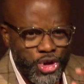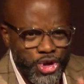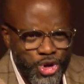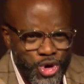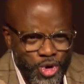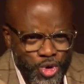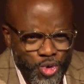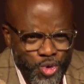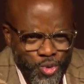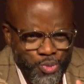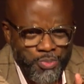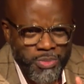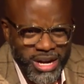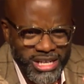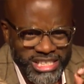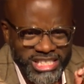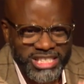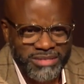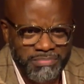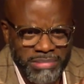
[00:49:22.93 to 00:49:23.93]
You
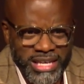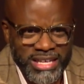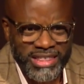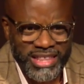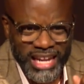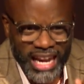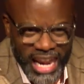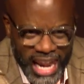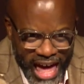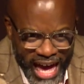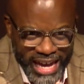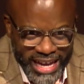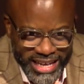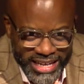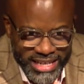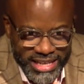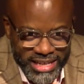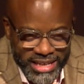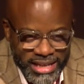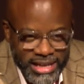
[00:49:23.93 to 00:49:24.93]
must be the light
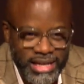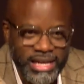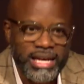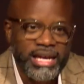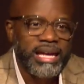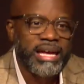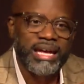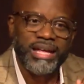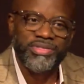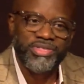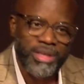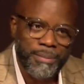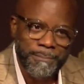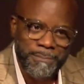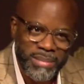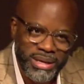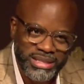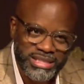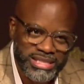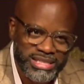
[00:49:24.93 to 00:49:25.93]
in the
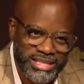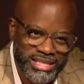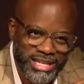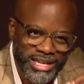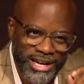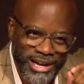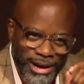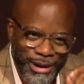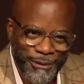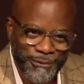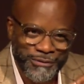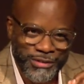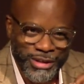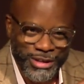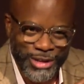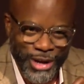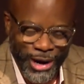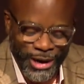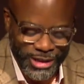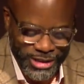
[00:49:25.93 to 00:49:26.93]
midst of
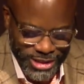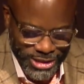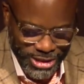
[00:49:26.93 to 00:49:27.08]
the dark